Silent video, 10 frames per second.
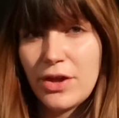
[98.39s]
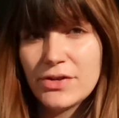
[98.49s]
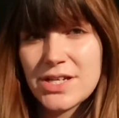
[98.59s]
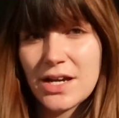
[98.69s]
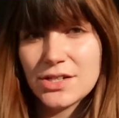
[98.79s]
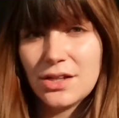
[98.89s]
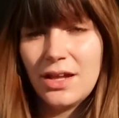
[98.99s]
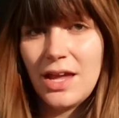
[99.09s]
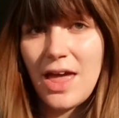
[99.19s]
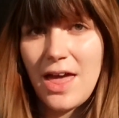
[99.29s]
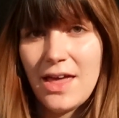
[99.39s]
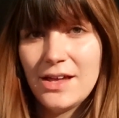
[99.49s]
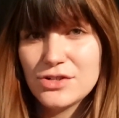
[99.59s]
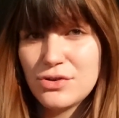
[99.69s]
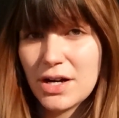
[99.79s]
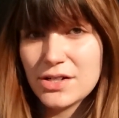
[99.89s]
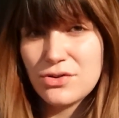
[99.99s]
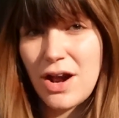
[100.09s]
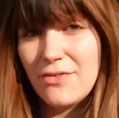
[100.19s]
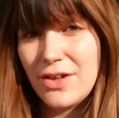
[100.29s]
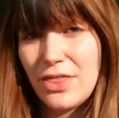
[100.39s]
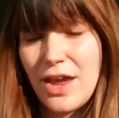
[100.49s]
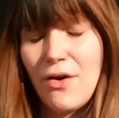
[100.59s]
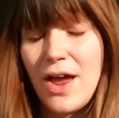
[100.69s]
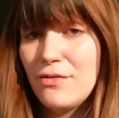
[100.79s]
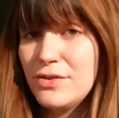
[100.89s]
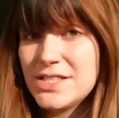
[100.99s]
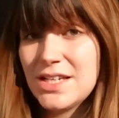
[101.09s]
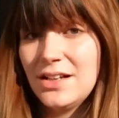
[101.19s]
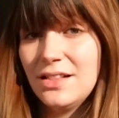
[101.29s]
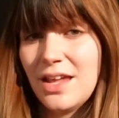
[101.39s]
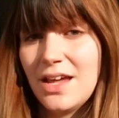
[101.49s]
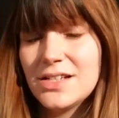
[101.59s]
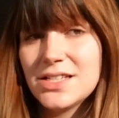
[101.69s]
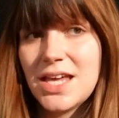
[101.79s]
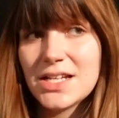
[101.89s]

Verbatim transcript: There's actually a truck driving there every single night.